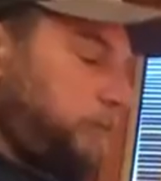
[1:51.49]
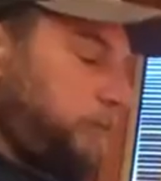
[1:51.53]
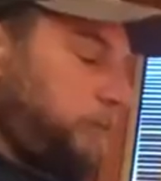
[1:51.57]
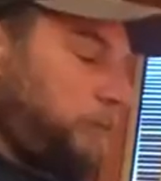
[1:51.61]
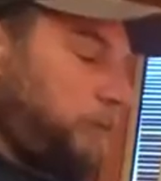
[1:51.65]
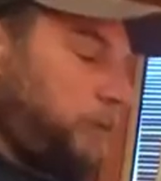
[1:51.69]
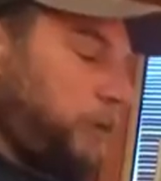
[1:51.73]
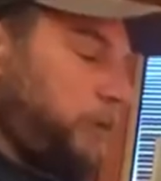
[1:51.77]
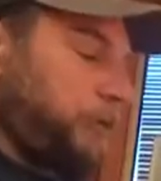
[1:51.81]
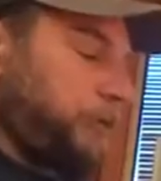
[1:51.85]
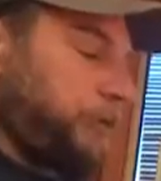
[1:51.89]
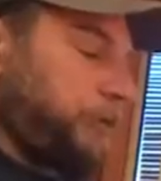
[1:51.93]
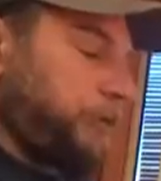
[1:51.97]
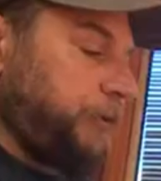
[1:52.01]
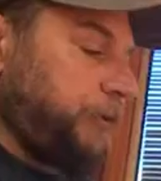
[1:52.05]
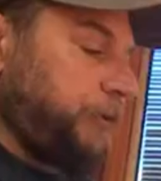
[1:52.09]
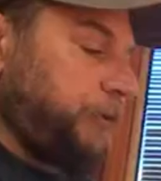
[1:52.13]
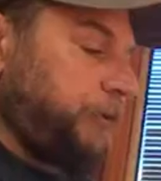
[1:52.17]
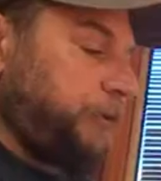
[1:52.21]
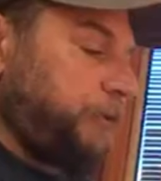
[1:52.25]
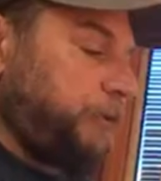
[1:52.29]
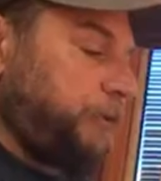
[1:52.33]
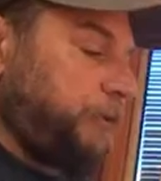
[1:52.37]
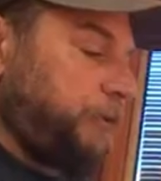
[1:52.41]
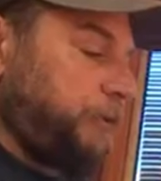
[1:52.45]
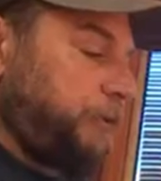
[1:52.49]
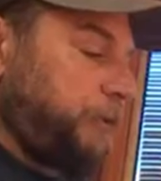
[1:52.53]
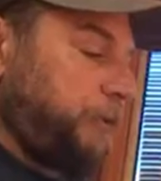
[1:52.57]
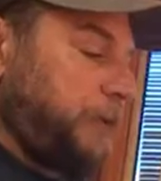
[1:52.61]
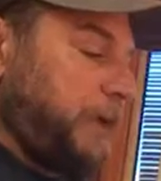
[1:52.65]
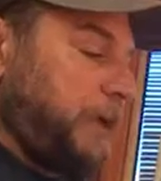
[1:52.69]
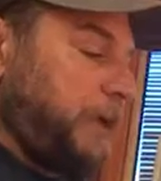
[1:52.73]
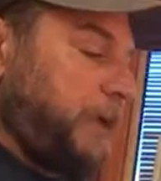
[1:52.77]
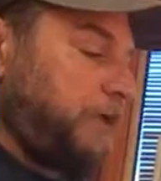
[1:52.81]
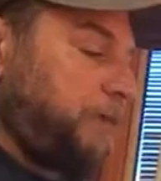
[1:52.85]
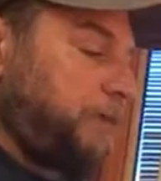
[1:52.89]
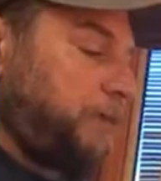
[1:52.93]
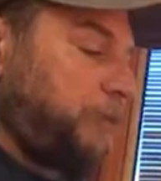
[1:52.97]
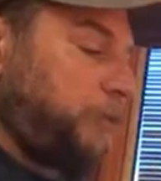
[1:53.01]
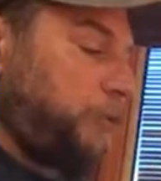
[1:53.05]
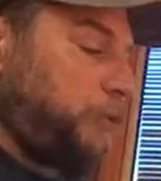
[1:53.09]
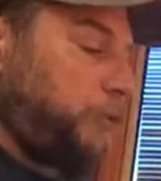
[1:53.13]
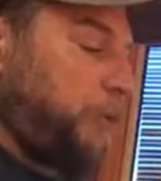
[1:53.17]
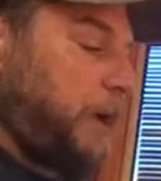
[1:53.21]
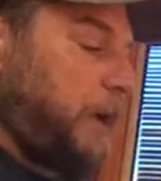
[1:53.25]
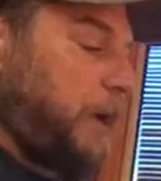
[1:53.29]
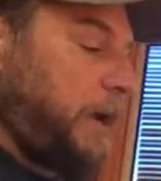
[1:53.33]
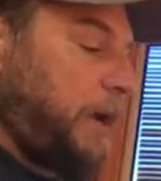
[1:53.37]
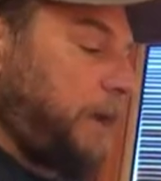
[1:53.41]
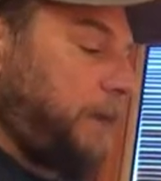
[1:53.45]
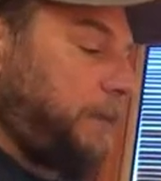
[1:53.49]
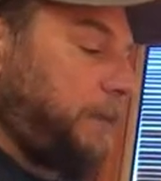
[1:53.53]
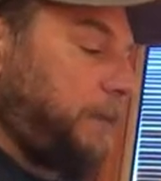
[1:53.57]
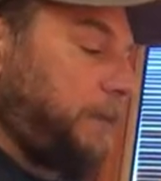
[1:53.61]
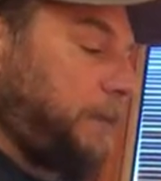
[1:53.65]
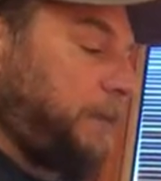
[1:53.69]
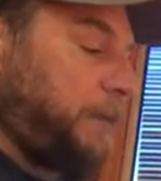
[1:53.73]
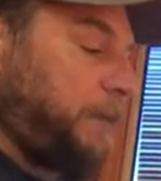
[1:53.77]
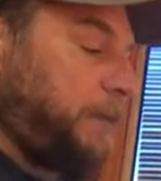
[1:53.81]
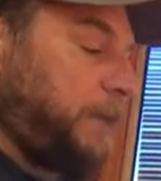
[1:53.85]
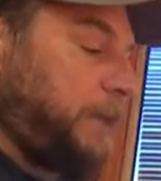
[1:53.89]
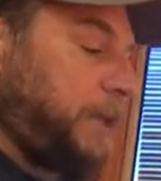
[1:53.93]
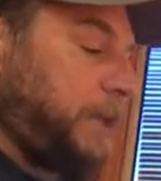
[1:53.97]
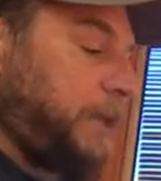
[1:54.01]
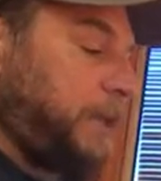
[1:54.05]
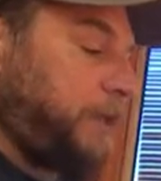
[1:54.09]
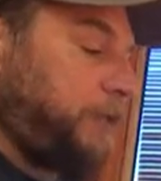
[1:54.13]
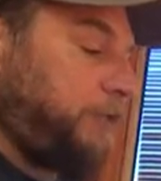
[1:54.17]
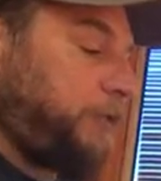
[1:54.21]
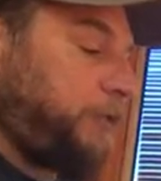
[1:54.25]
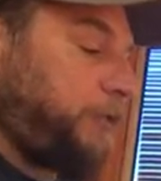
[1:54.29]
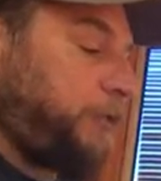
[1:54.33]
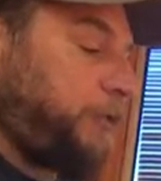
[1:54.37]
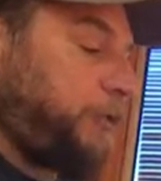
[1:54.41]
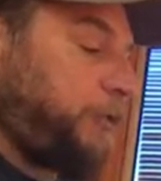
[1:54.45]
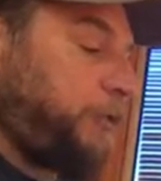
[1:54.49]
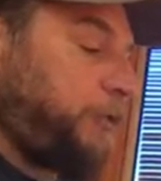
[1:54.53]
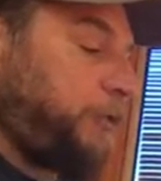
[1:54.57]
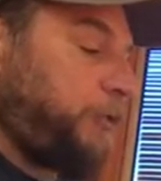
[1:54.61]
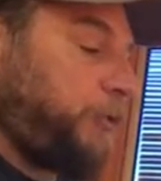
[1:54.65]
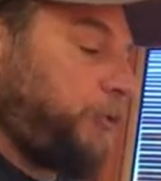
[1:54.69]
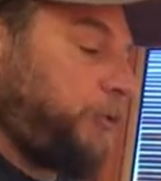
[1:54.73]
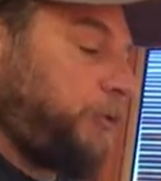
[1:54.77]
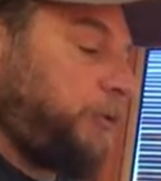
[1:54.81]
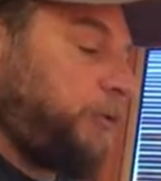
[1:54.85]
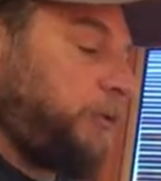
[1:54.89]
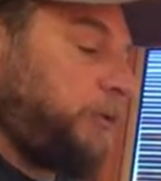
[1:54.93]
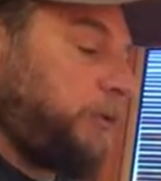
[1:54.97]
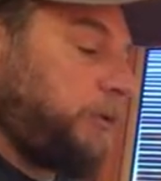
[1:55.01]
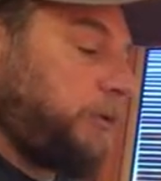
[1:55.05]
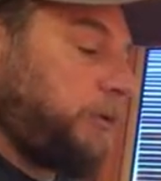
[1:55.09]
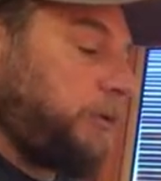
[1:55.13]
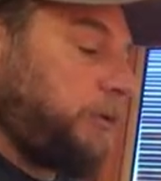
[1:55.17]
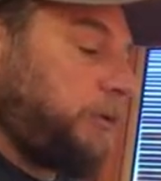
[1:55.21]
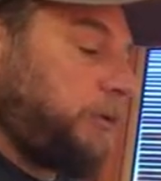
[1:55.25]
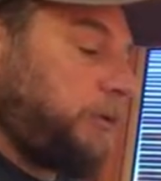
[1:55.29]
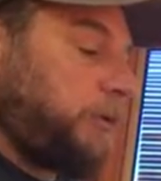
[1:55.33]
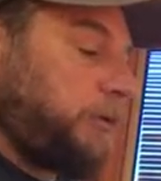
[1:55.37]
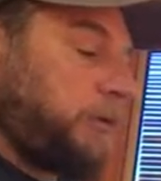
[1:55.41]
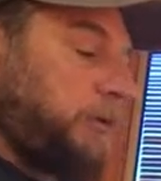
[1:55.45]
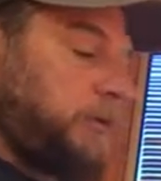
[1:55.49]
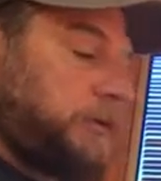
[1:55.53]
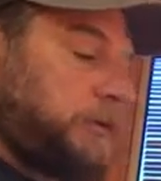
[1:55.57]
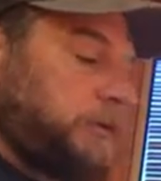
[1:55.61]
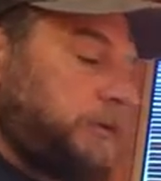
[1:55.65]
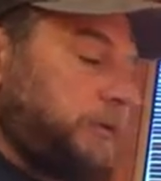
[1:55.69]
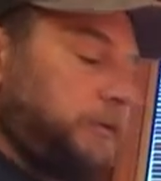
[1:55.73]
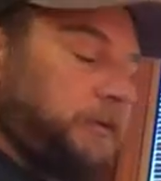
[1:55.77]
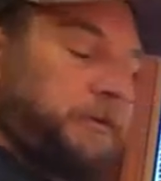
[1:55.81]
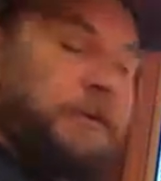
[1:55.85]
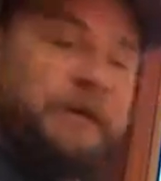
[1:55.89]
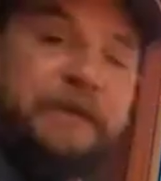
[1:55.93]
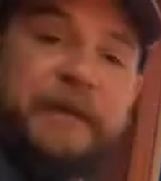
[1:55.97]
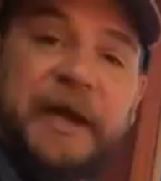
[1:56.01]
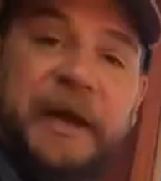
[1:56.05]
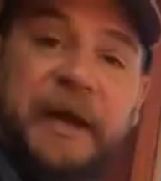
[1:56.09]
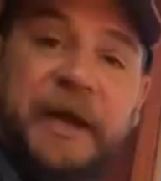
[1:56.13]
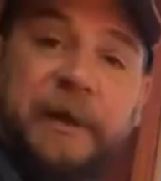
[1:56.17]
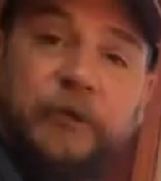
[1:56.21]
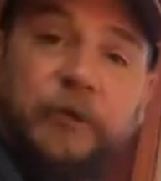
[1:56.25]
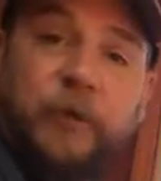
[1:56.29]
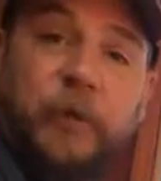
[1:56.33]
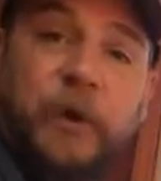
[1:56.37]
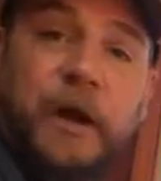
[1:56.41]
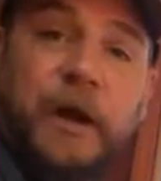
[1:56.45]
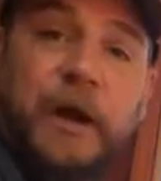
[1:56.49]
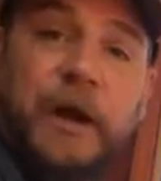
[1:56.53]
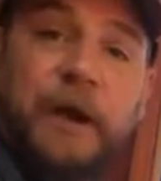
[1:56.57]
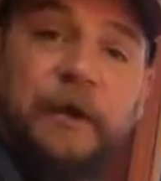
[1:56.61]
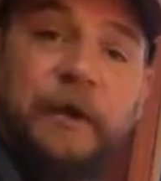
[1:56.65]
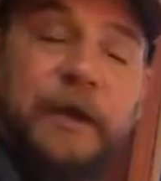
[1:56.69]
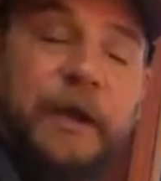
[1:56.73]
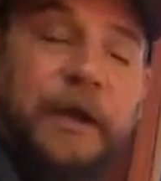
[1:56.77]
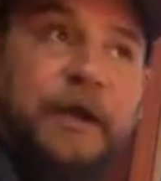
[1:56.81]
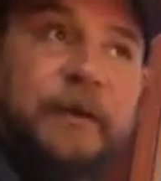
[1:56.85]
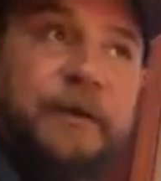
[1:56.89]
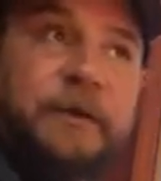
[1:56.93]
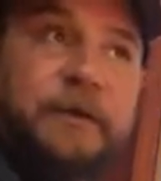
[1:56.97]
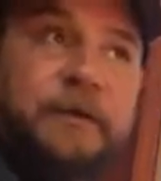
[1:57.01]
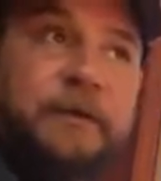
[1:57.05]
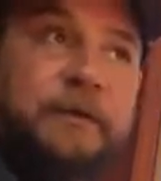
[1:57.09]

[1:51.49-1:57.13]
What would you do? Negative 2y means negative 2 times y, right?